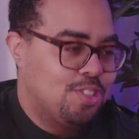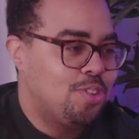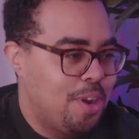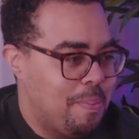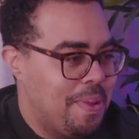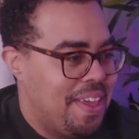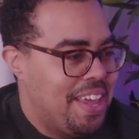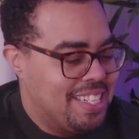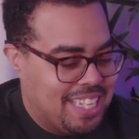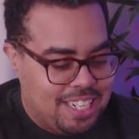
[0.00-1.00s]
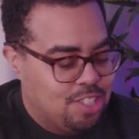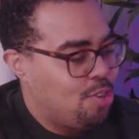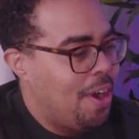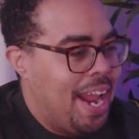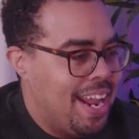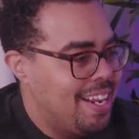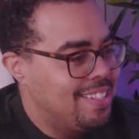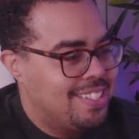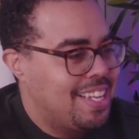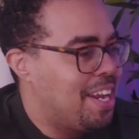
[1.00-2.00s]
Off the Strip. It's like a
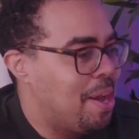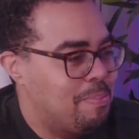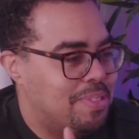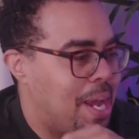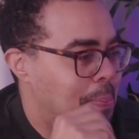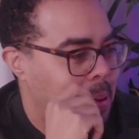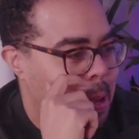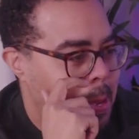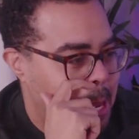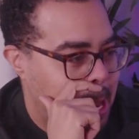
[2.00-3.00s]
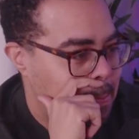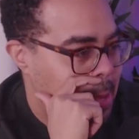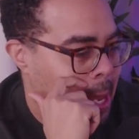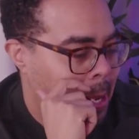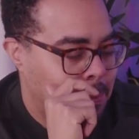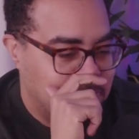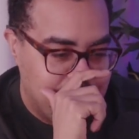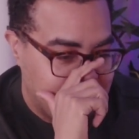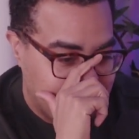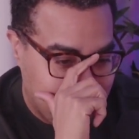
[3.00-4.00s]
train setup type of thing.
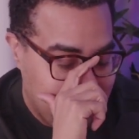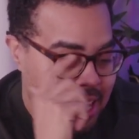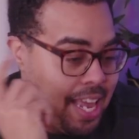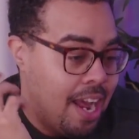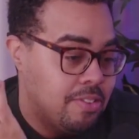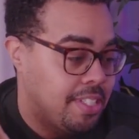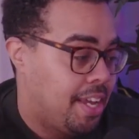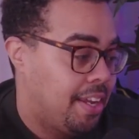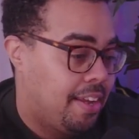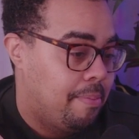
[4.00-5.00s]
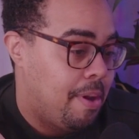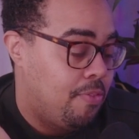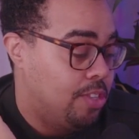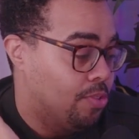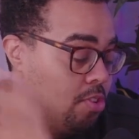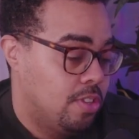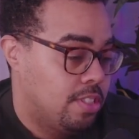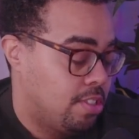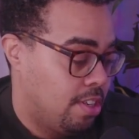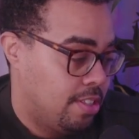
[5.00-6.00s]
And I was like, my friends were
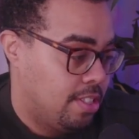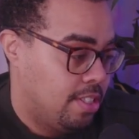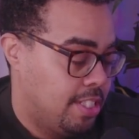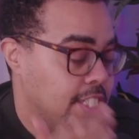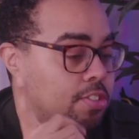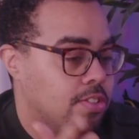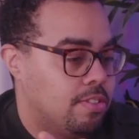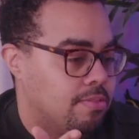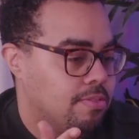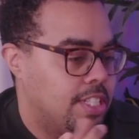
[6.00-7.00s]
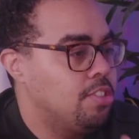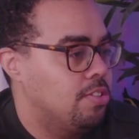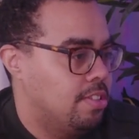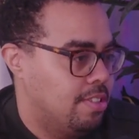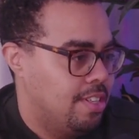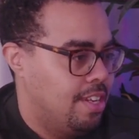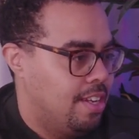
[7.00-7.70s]
going to Caesar's.